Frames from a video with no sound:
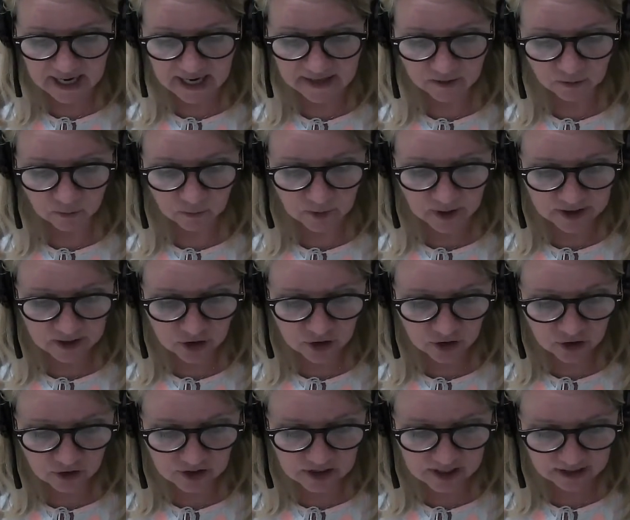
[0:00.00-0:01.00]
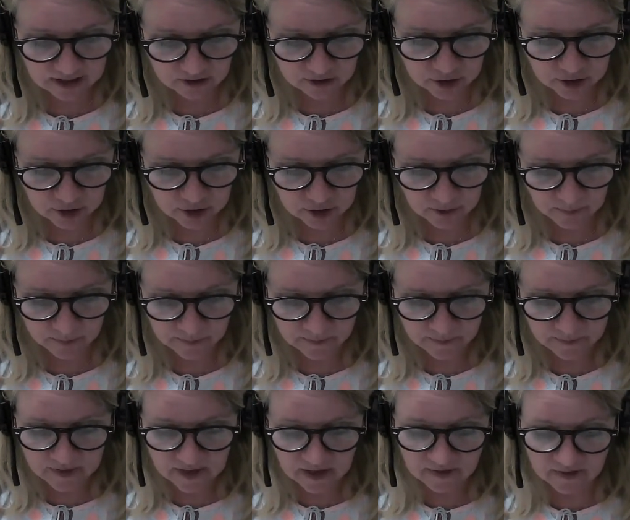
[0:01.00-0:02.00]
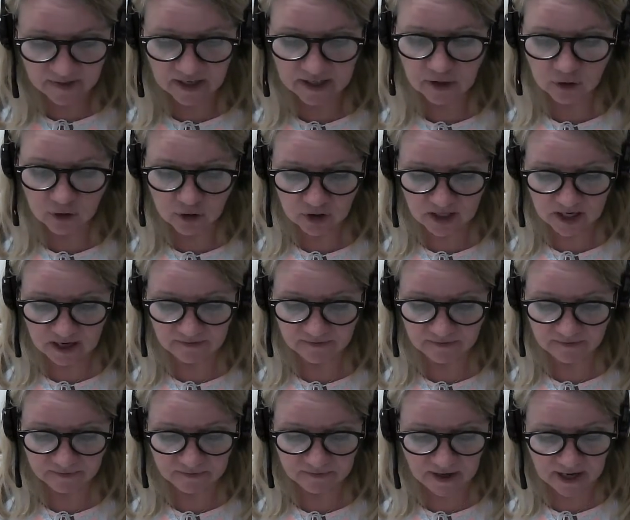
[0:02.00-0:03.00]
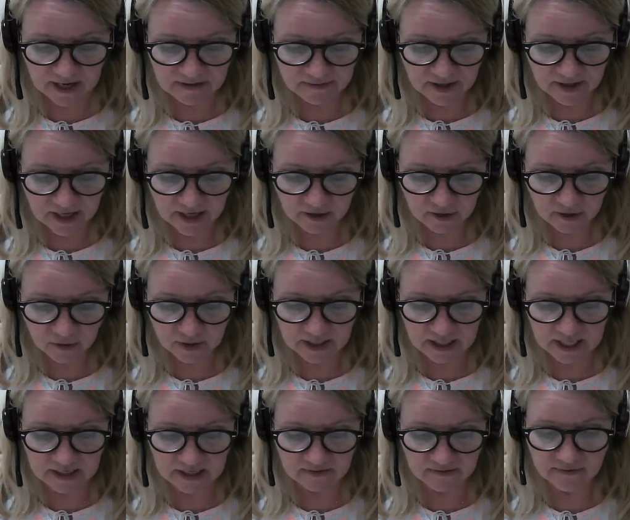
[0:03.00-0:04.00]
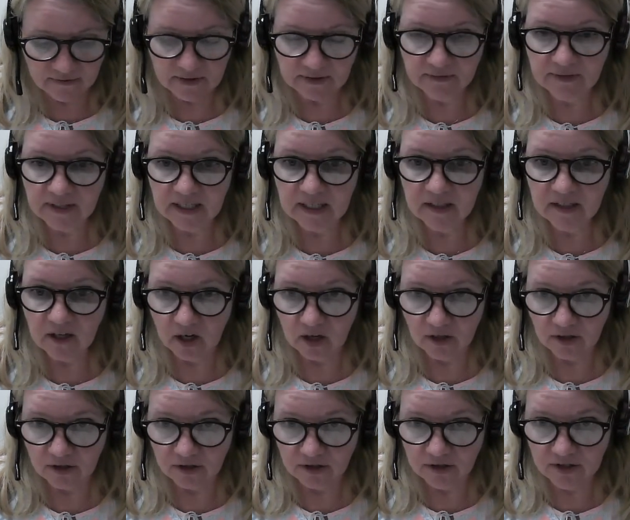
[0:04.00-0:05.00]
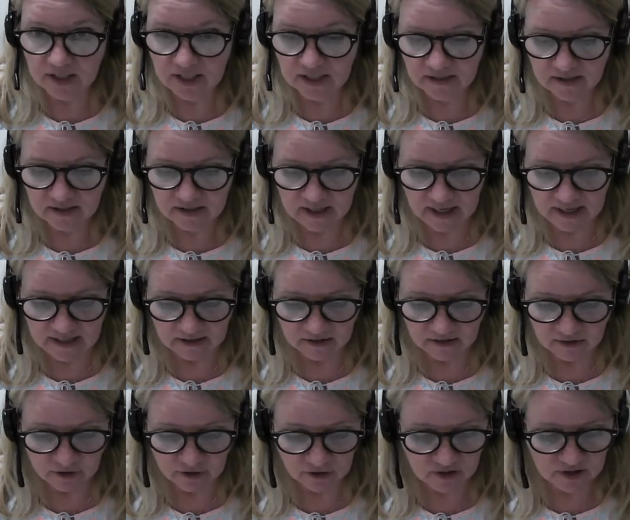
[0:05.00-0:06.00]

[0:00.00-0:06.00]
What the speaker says: and the register tells you that you should have $550 in sales,